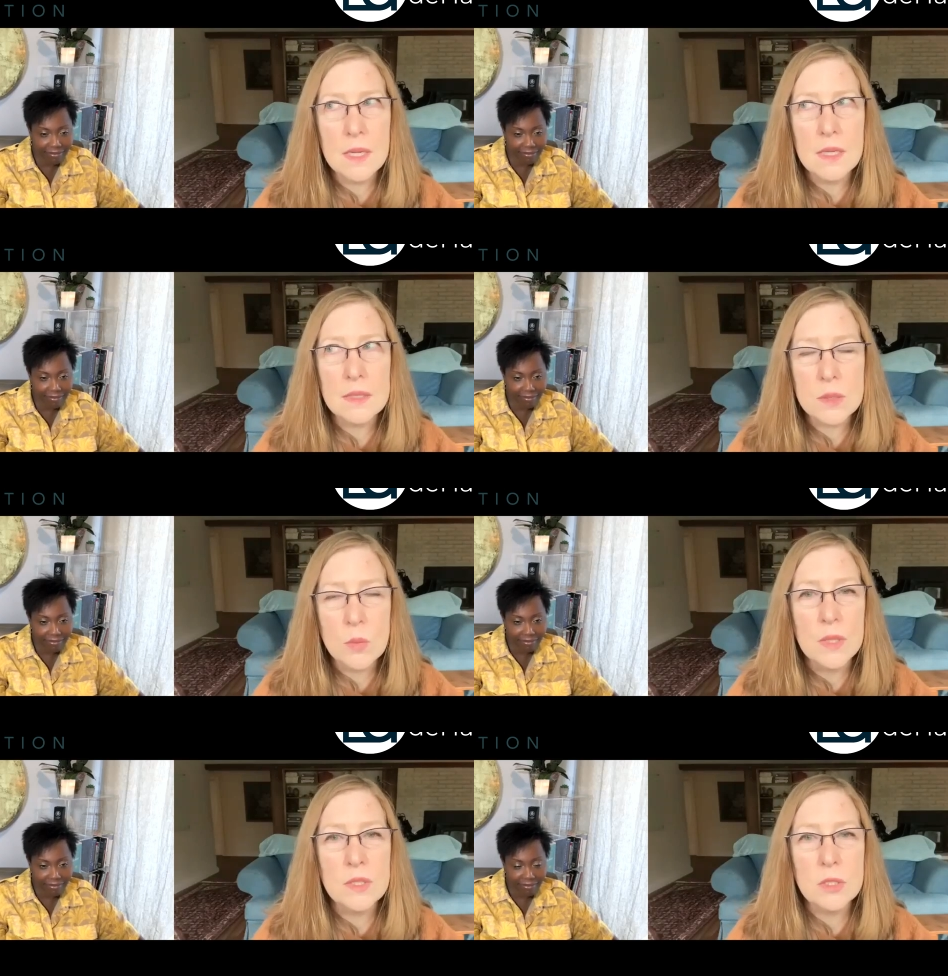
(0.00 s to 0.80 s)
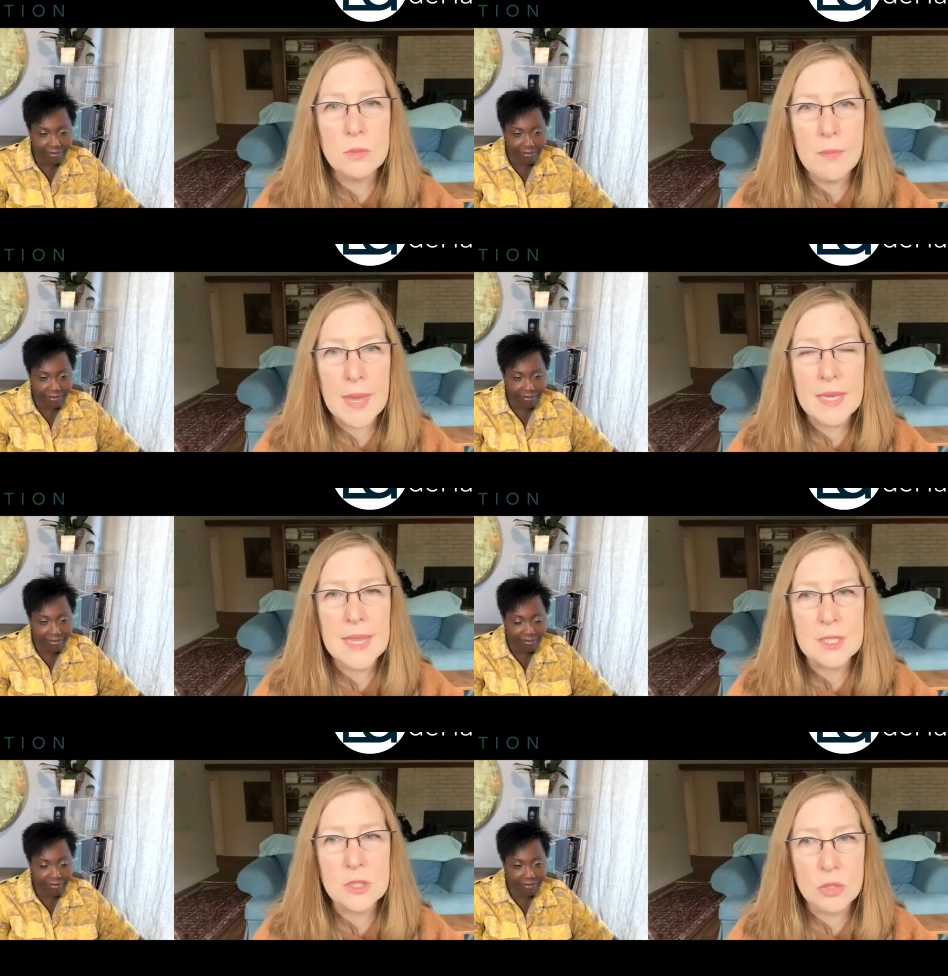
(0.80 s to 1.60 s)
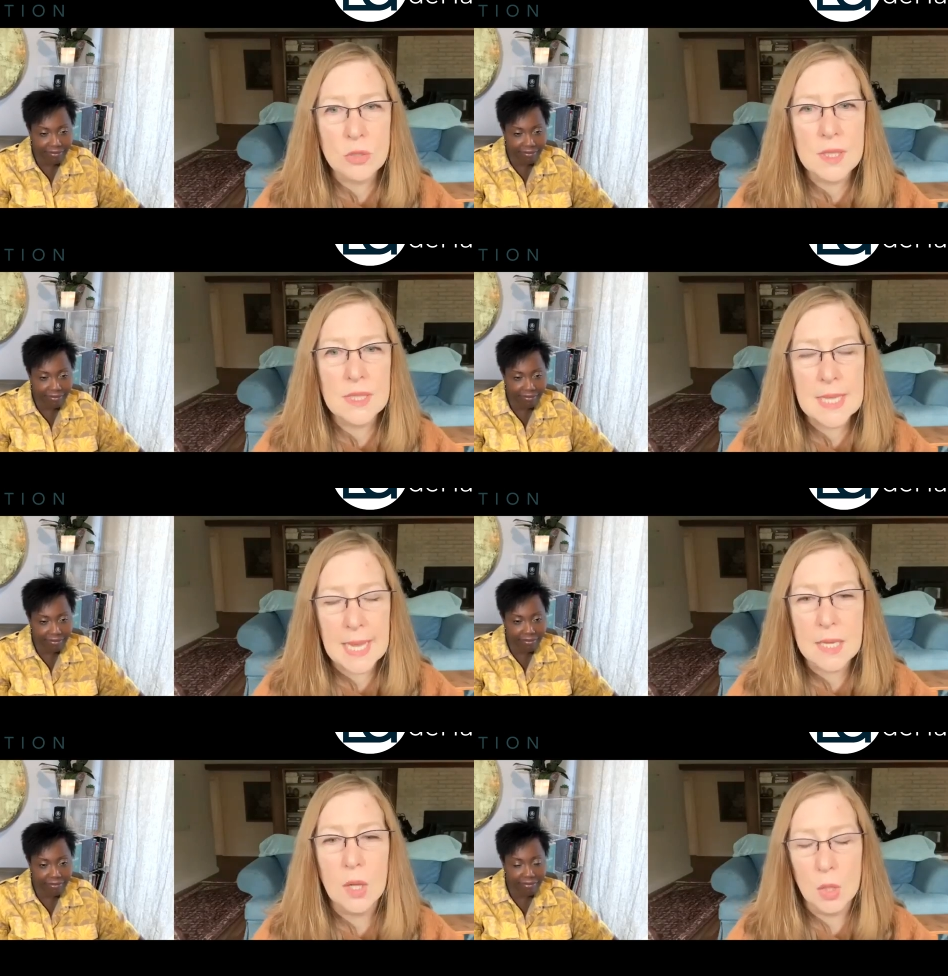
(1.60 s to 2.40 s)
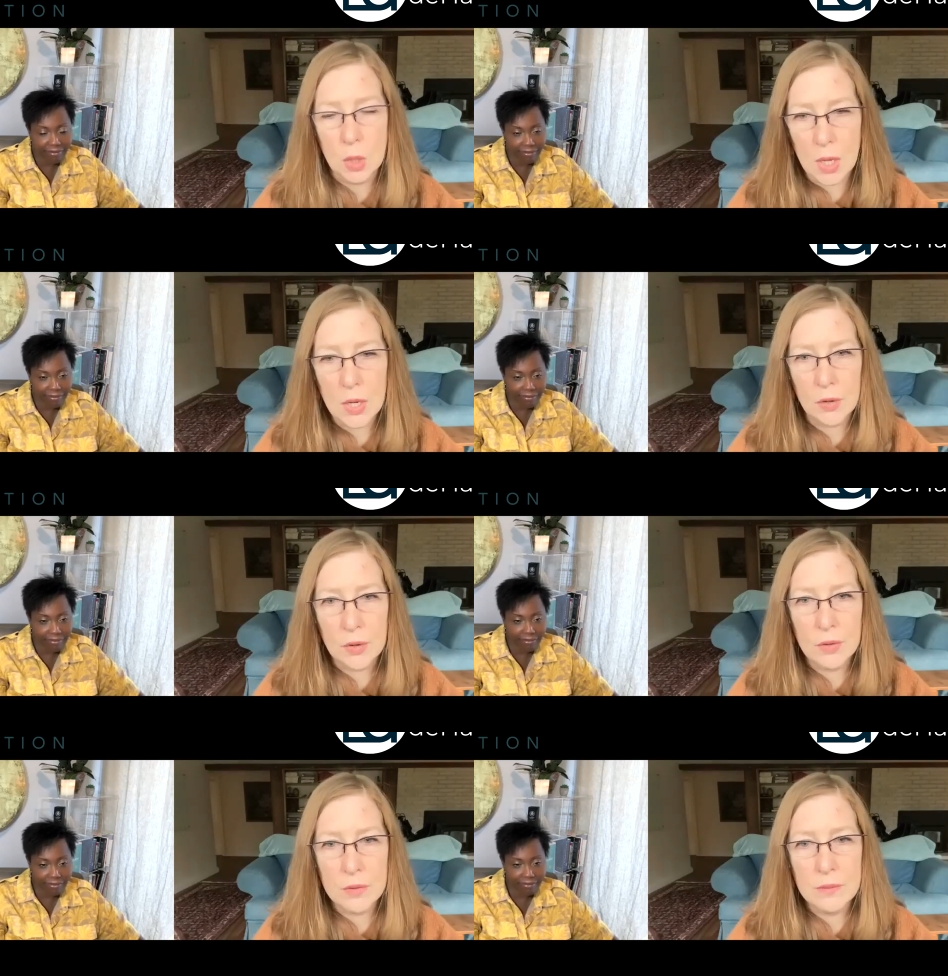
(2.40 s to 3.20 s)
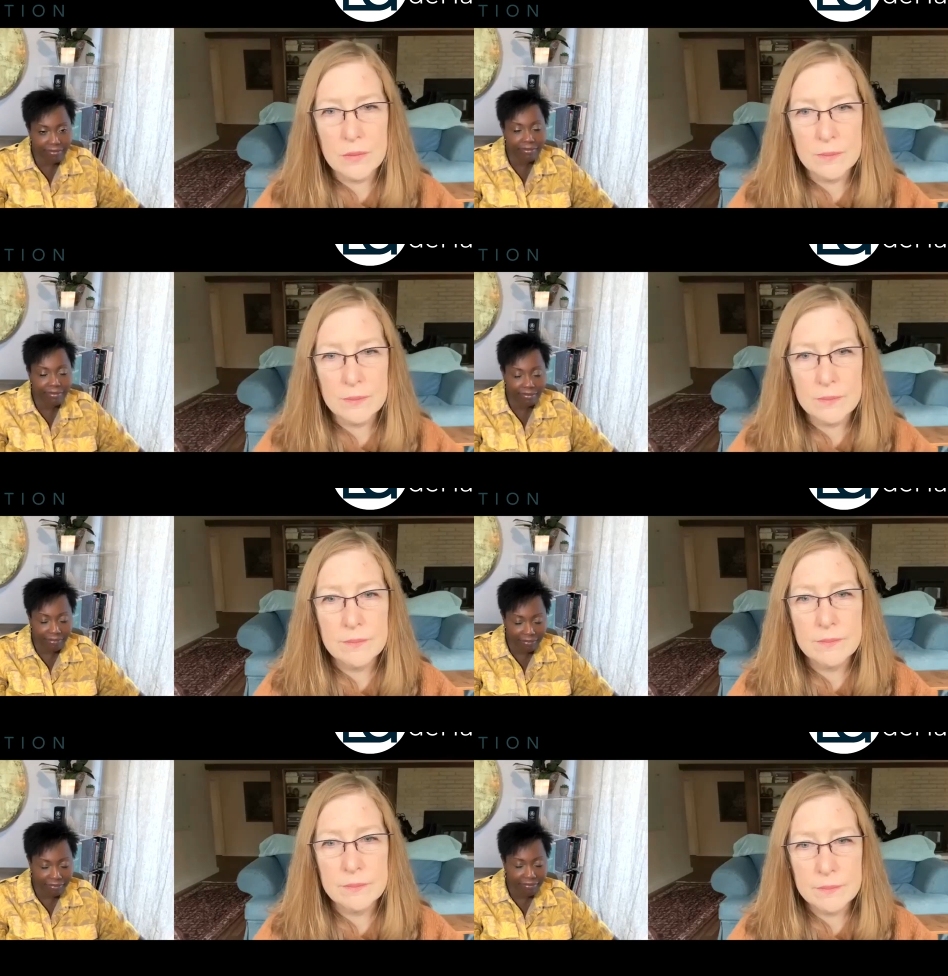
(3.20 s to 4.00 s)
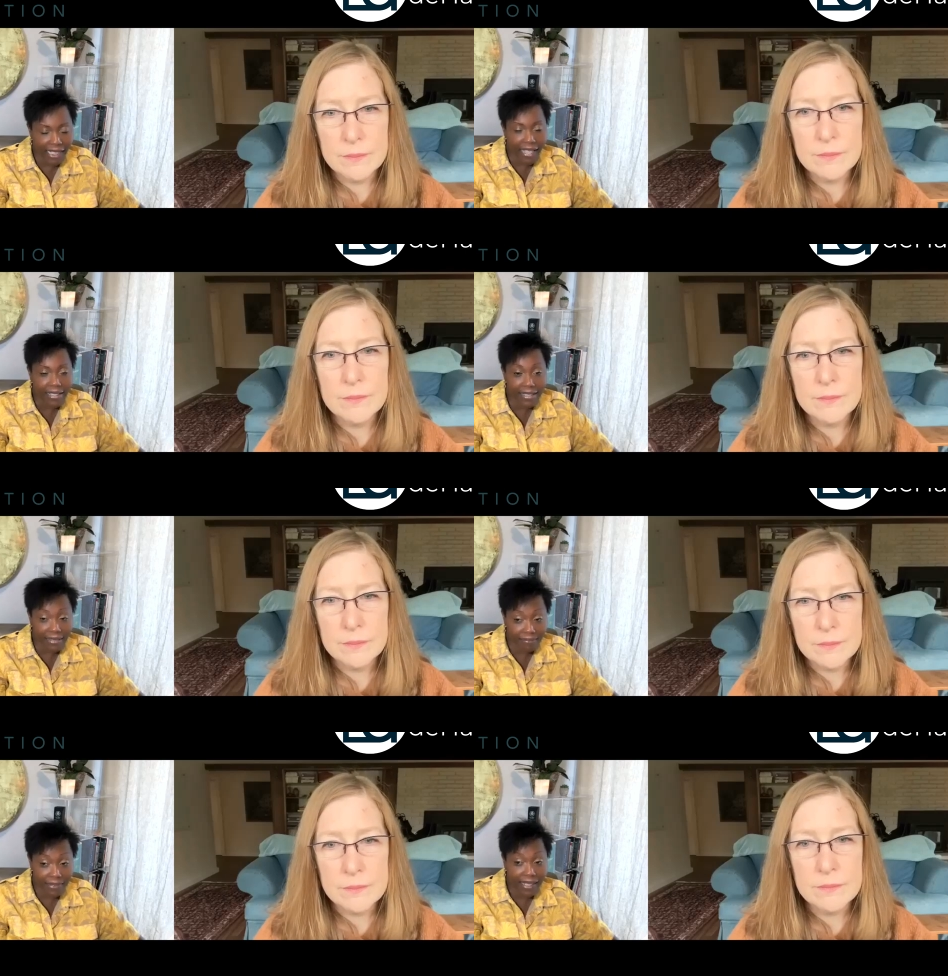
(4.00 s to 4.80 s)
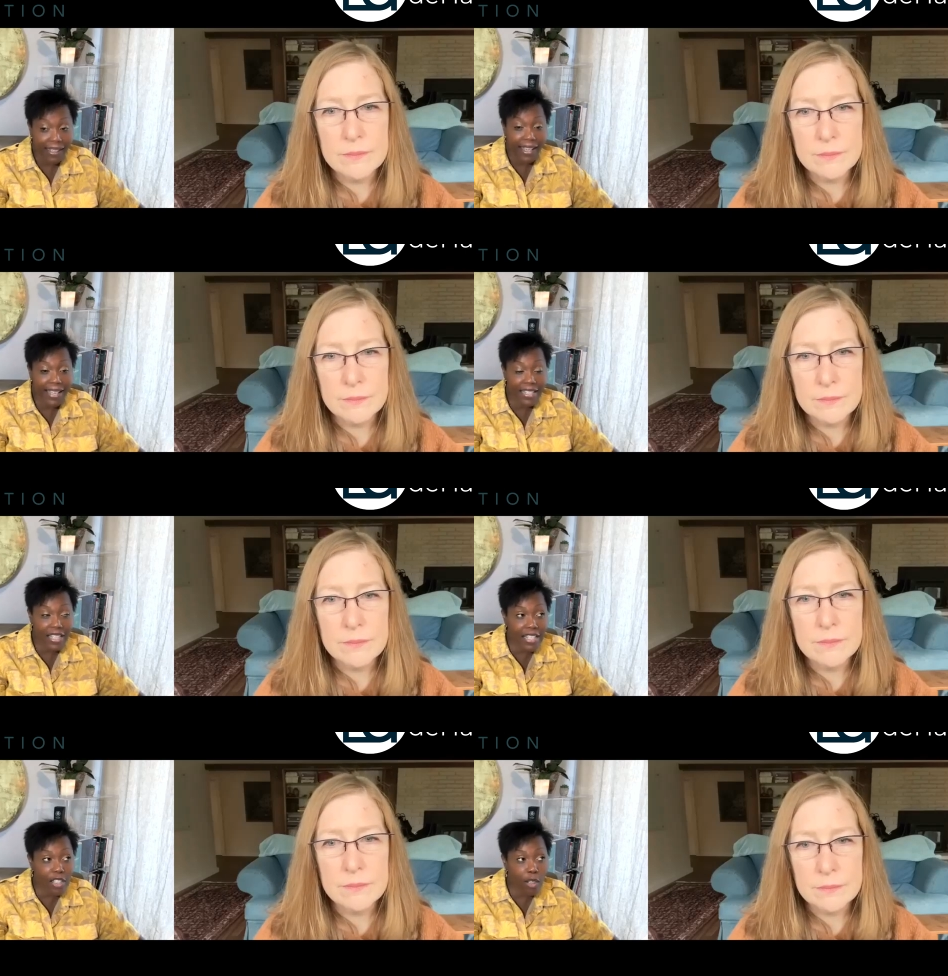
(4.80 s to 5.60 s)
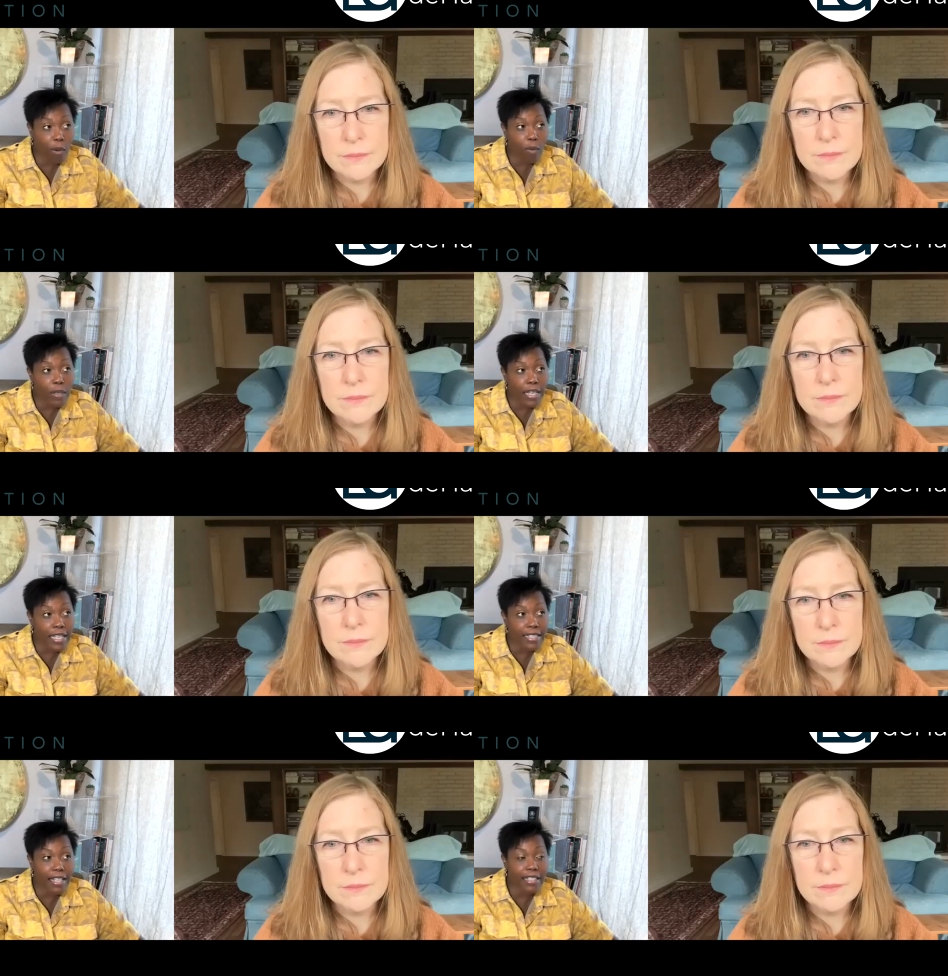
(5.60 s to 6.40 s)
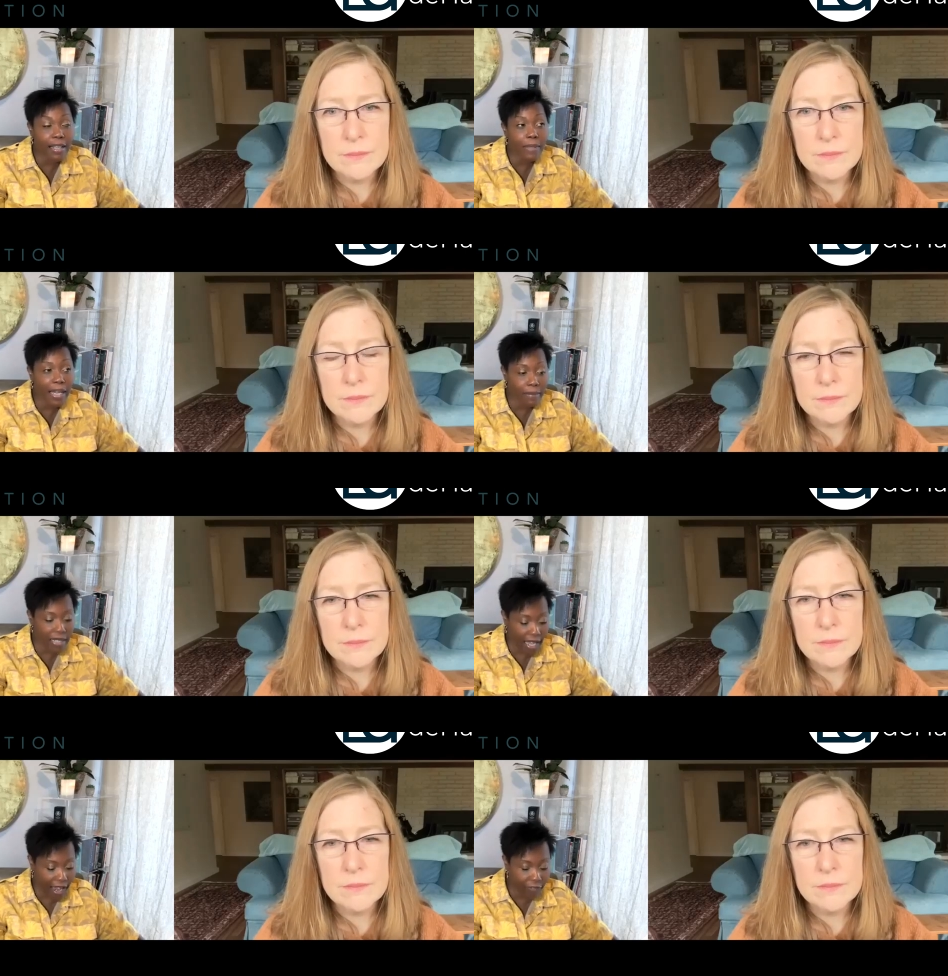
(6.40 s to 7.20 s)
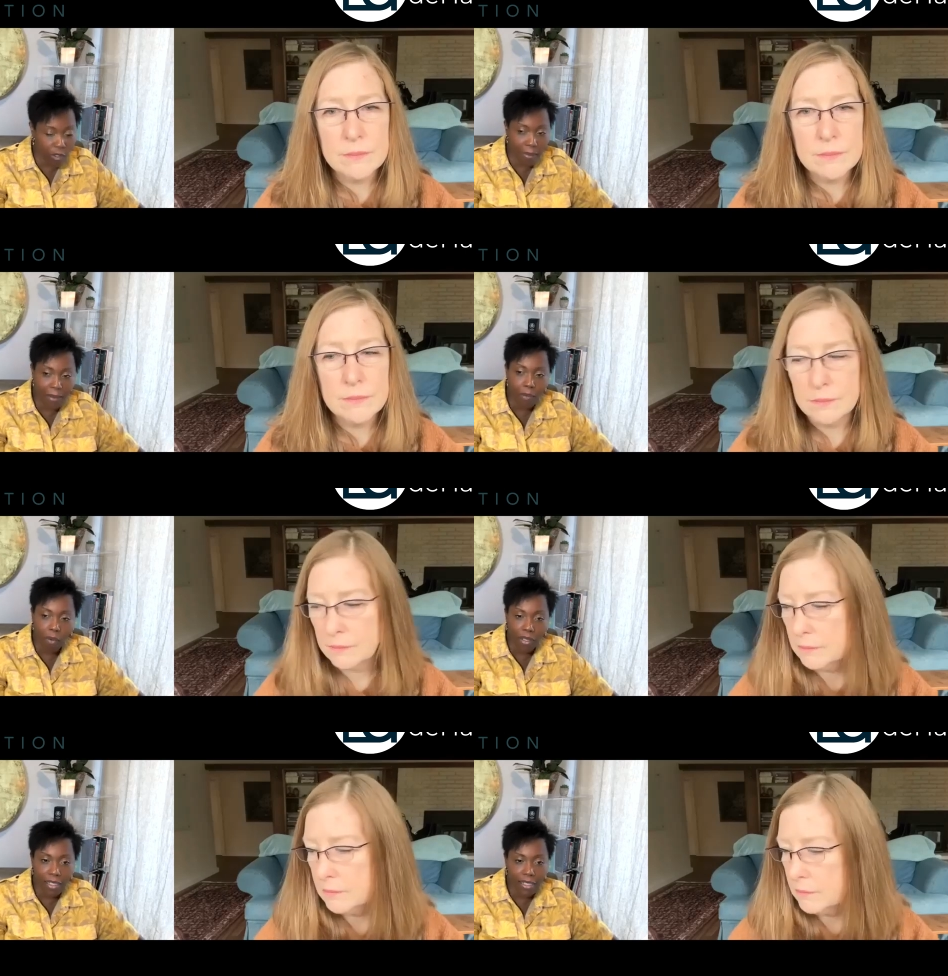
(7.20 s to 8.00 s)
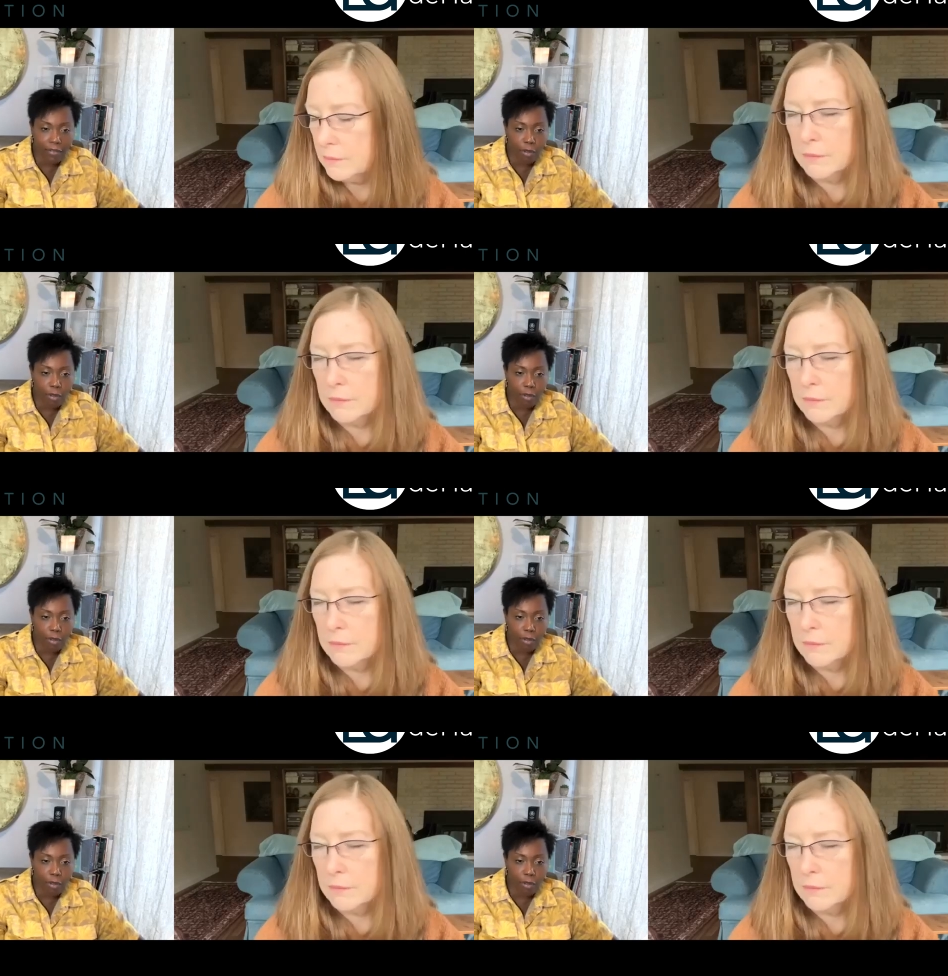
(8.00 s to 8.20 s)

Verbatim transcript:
Speaker 1: it's going to make that journey take longer.
Speaker 2: Yes and and so it's sometimes after my morning